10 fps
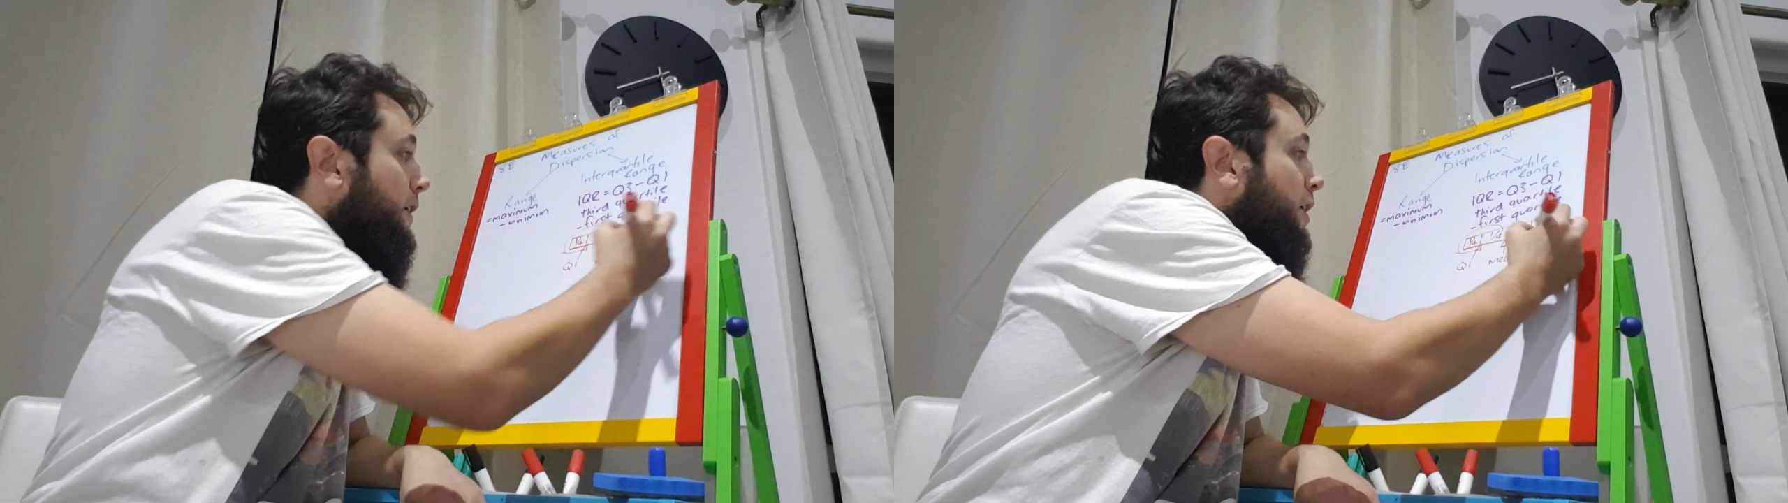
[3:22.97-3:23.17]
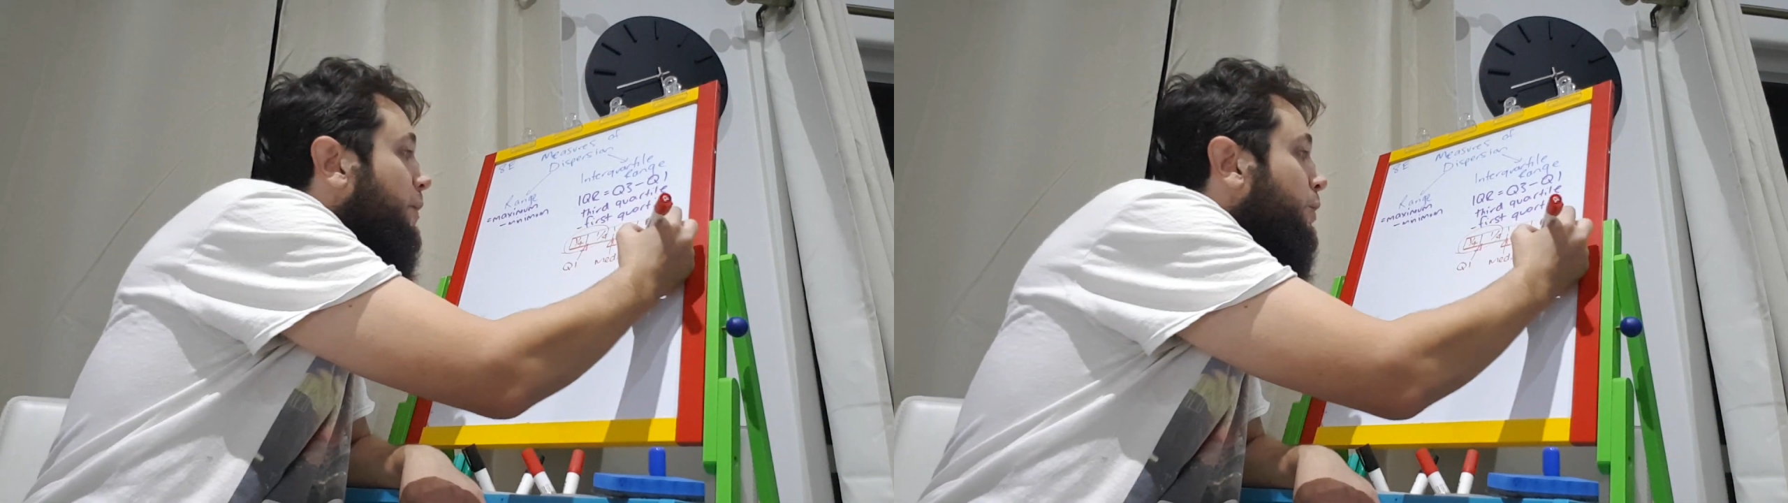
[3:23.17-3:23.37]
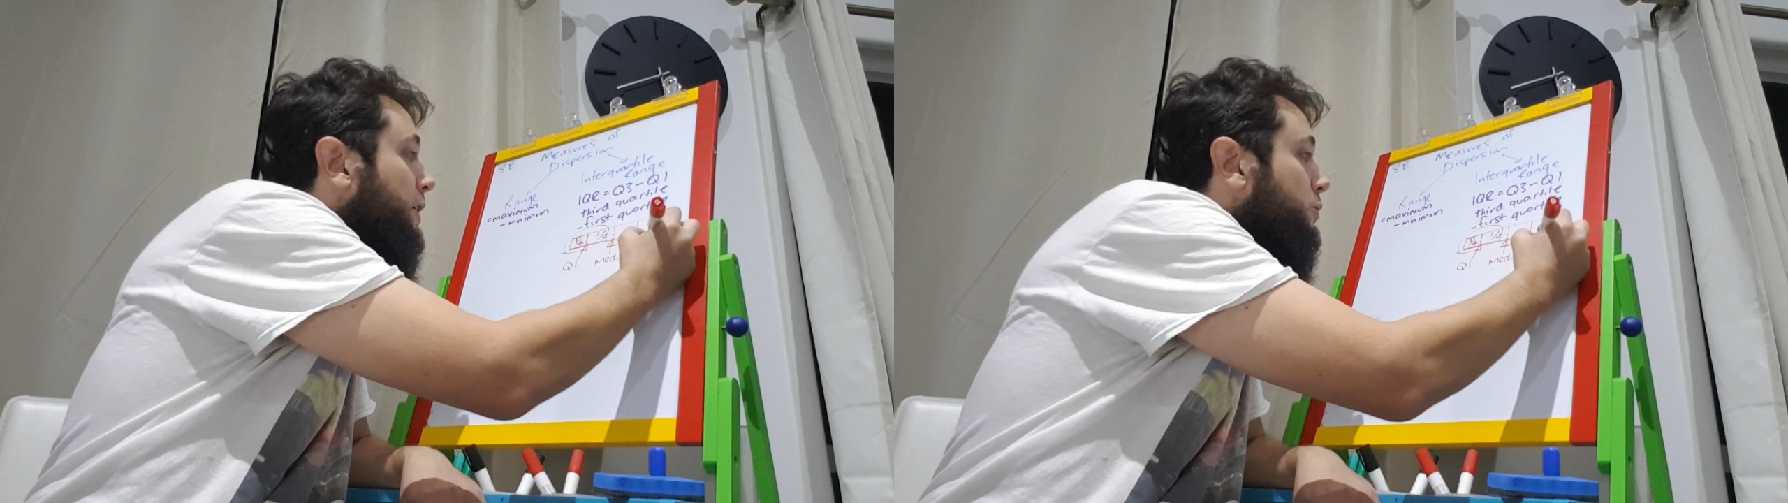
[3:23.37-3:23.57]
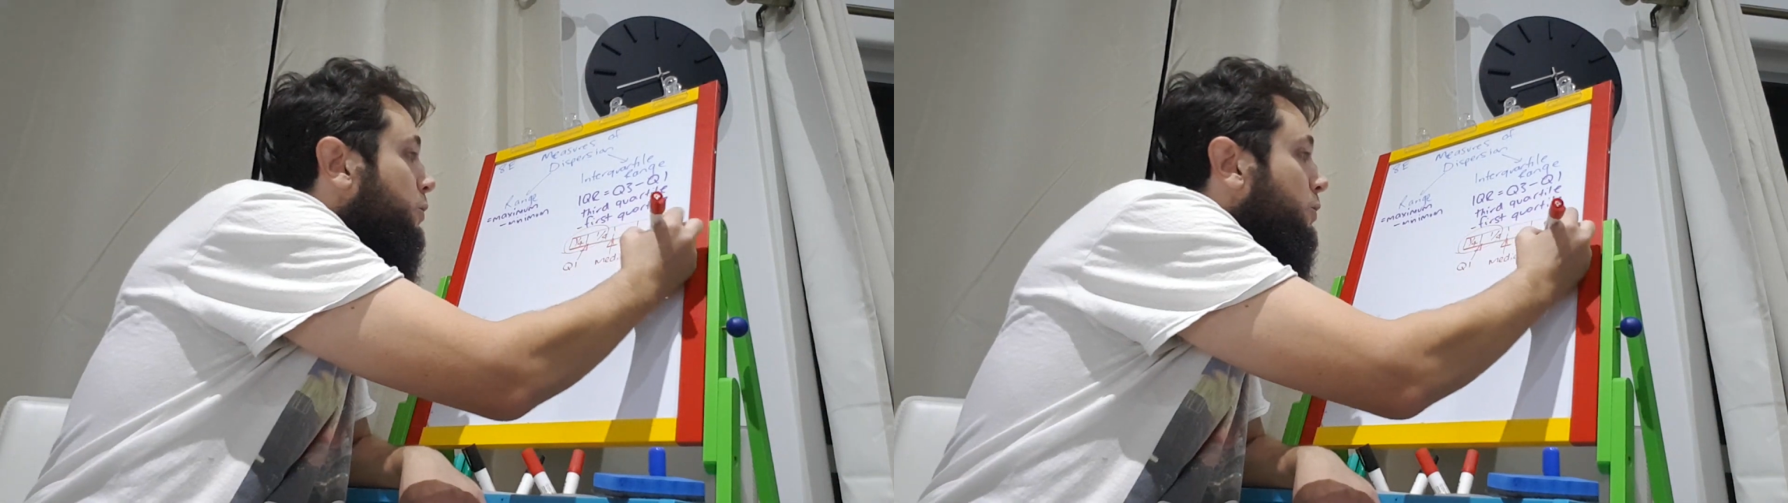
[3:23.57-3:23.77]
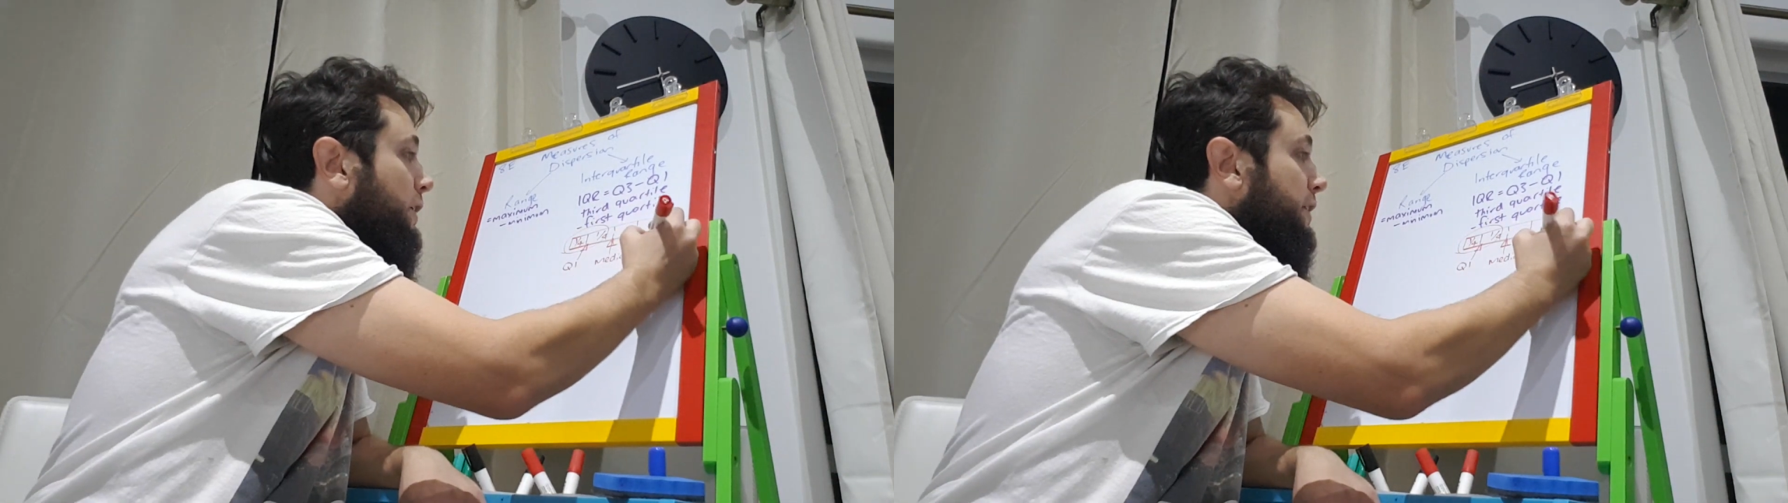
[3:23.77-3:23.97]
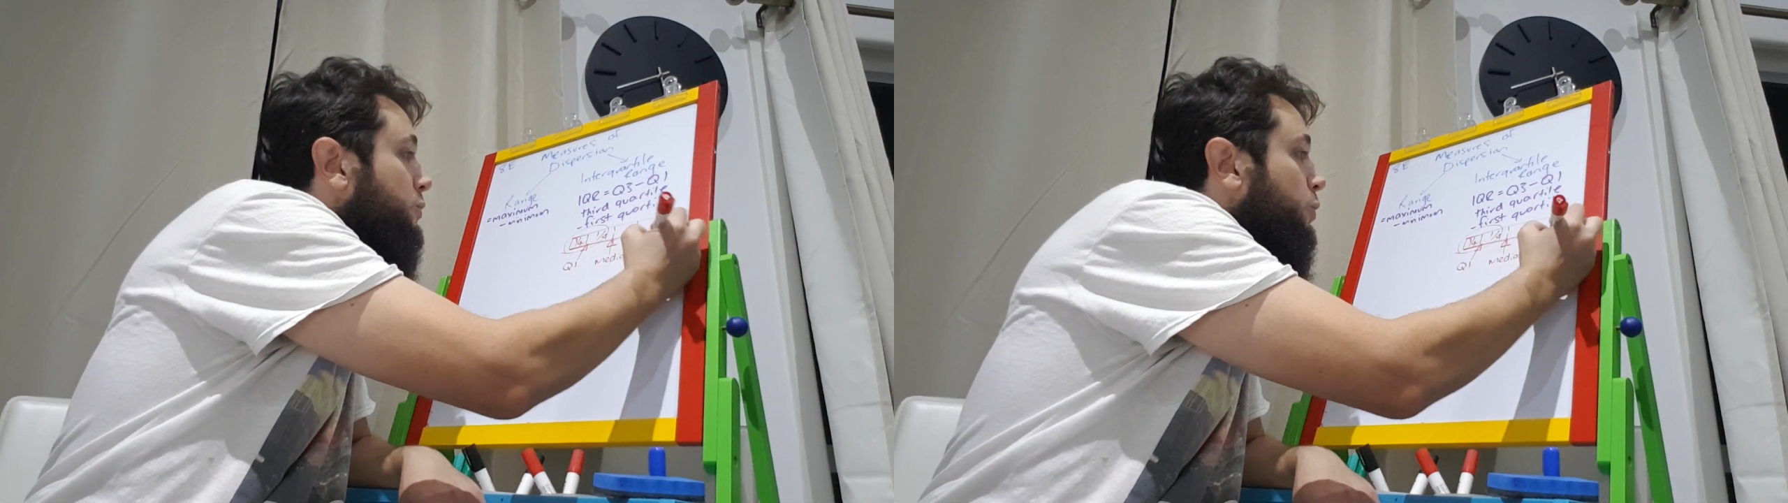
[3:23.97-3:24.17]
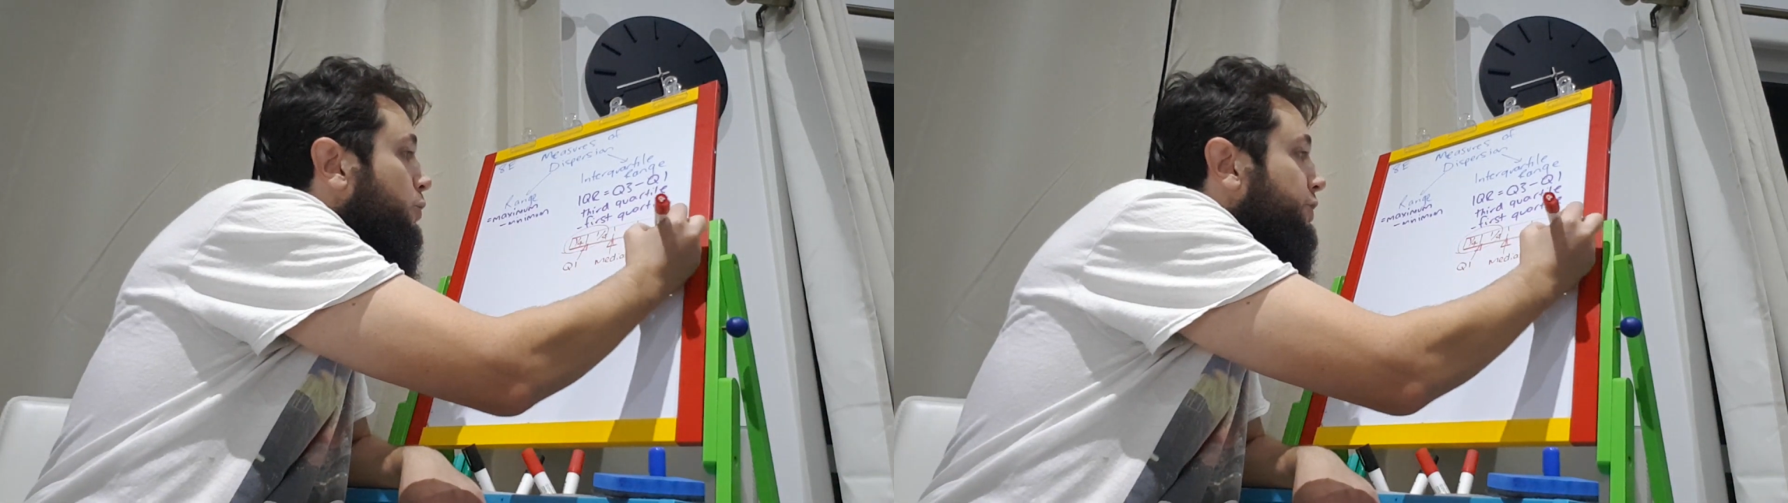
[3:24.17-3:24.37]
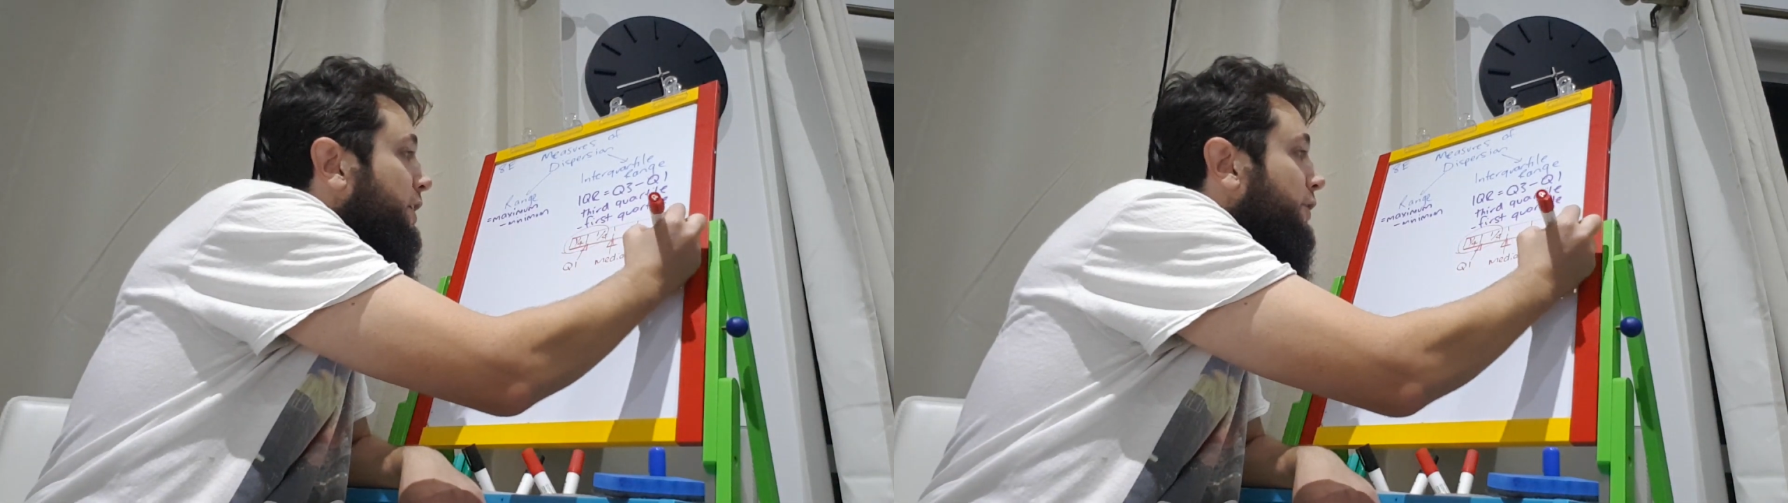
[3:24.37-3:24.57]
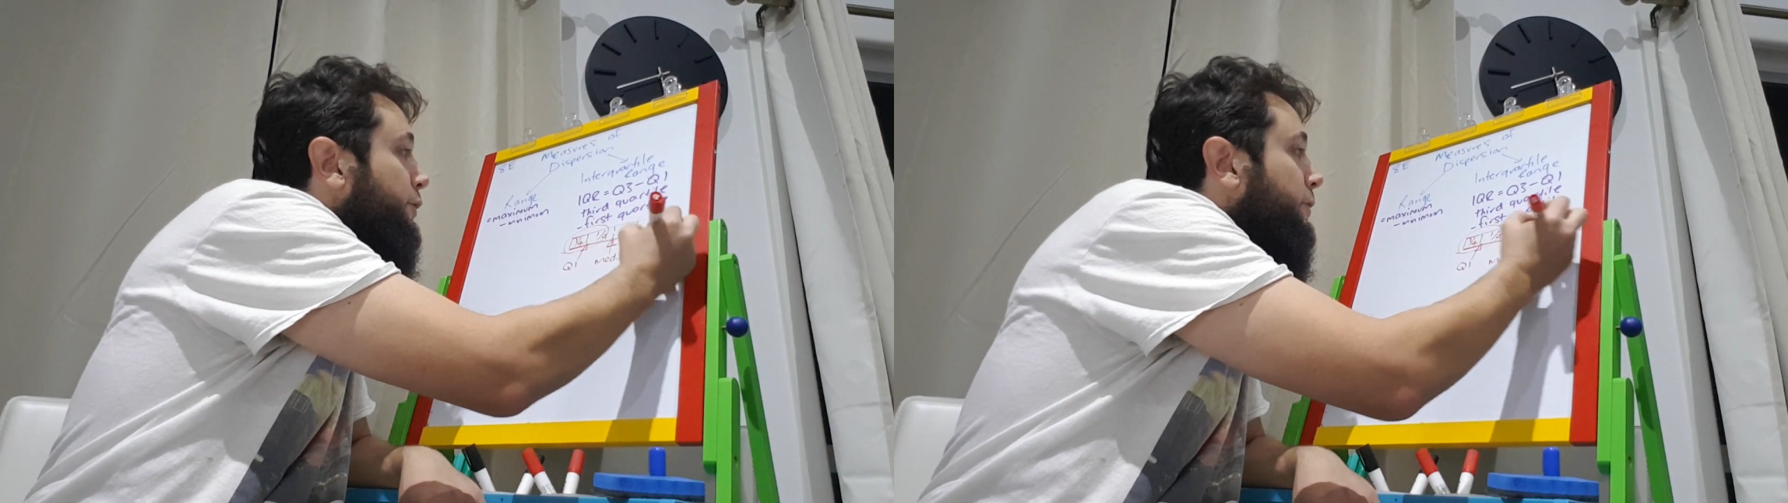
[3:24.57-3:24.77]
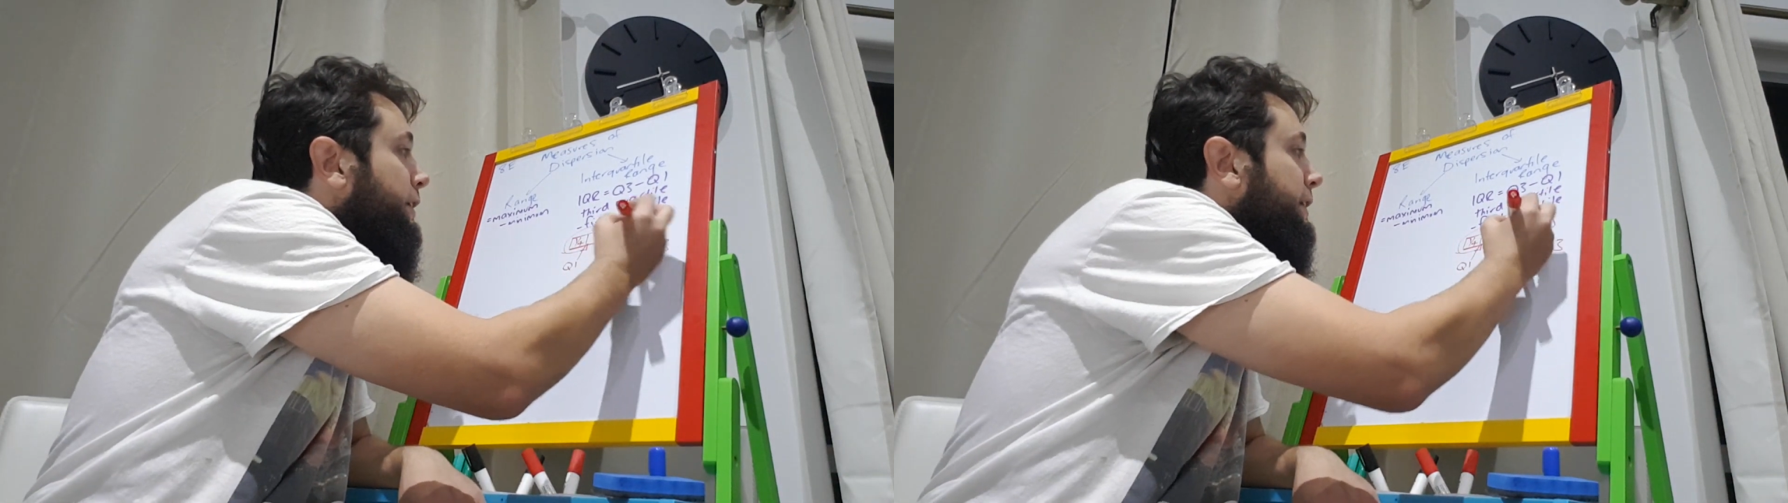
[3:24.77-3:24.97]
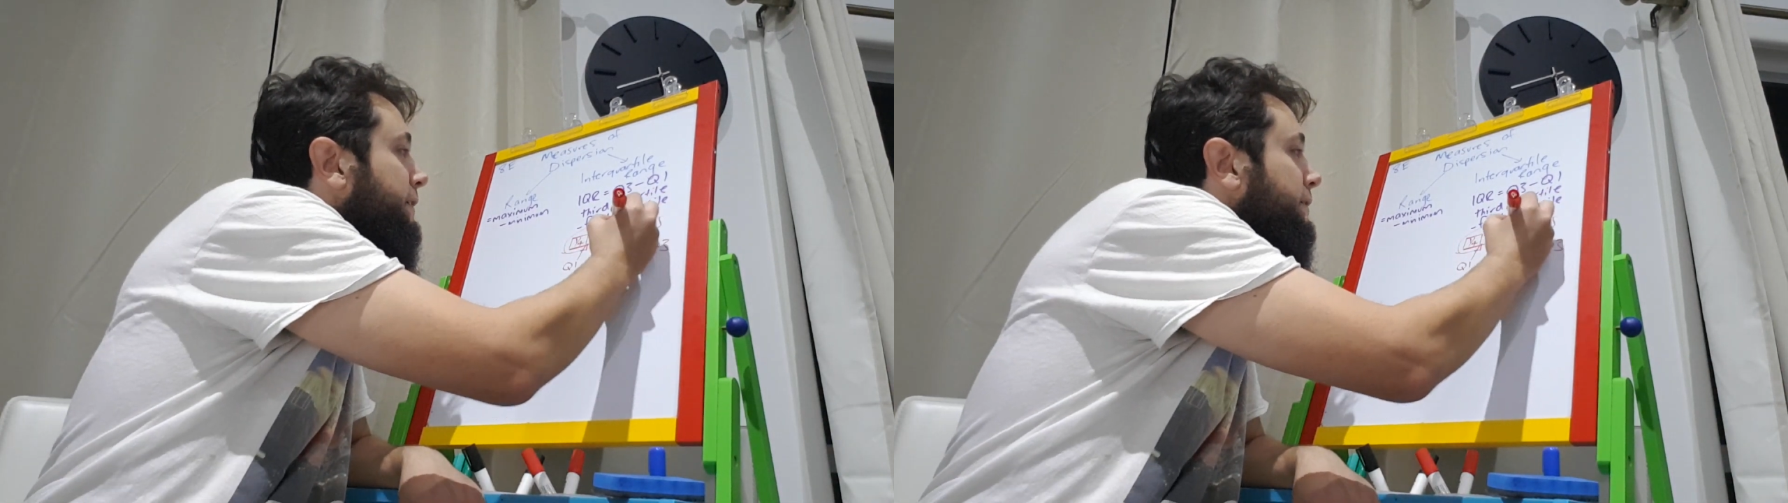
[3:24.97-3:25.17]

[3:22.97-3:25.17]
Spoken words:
I might call that quartile 3.